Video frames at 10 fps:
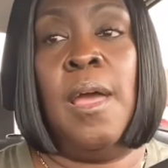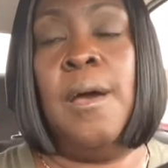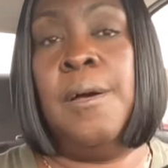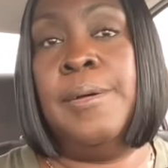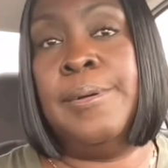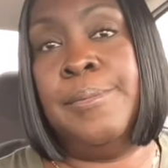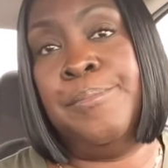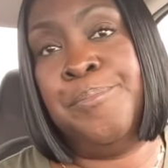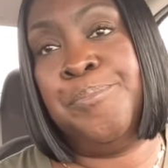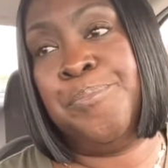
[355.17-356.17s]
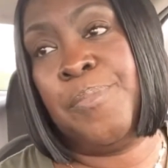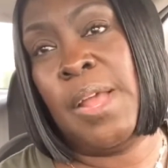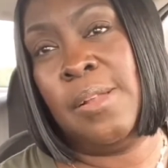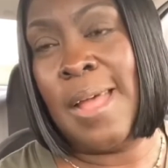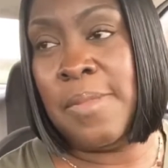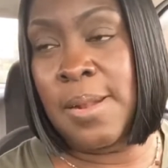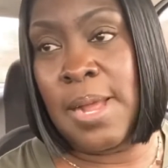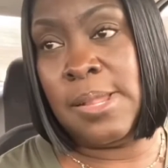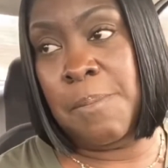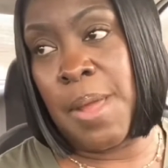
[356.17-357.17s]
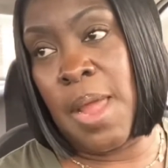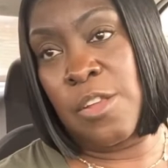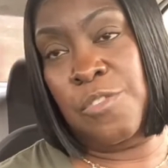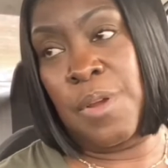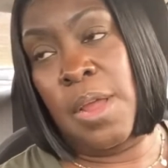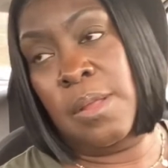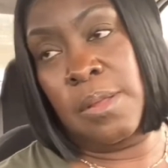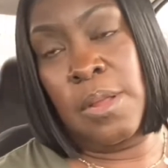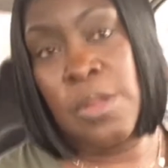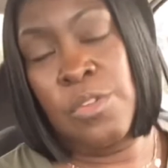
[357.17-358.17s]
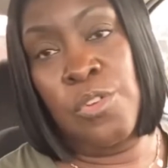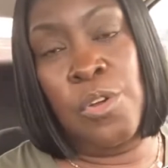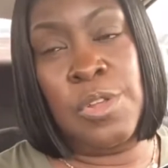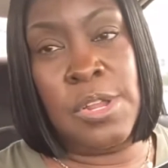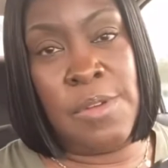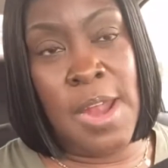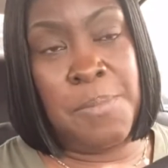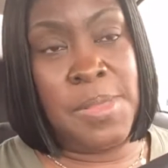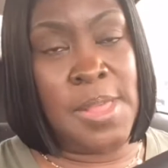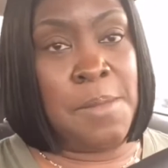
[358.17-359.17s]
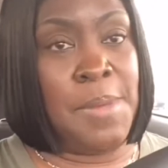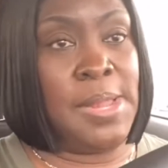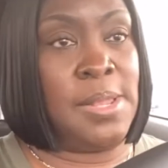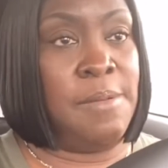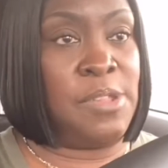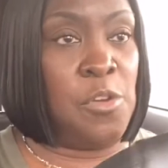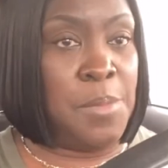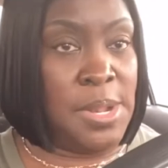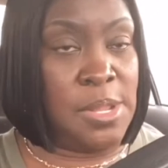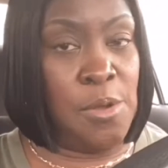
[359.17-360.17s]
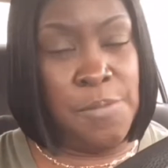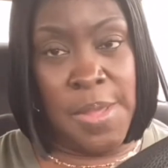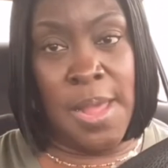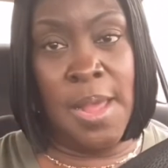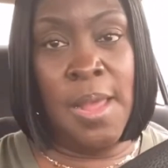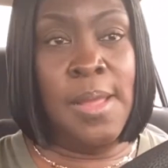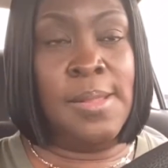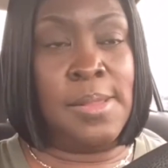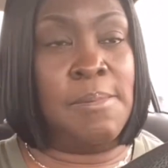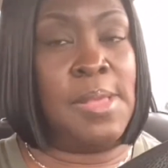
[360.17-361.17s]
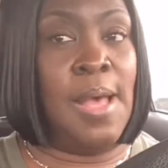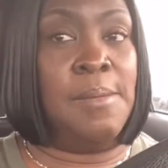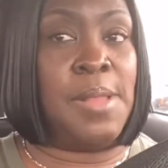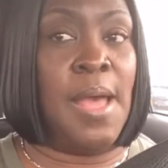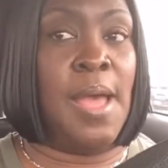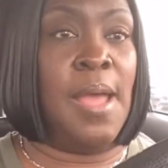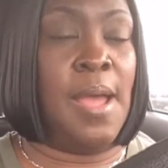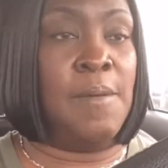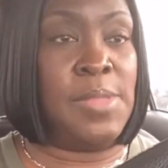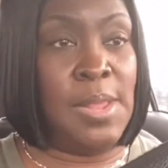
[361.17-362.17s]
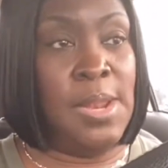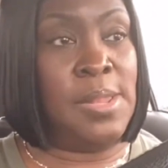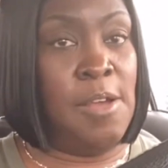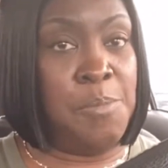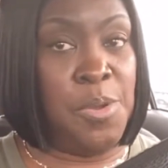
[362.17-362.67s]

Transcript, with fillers: um, so i think that's a bad trait you know just trying to protect myself so much so that sometimes i have a tendency of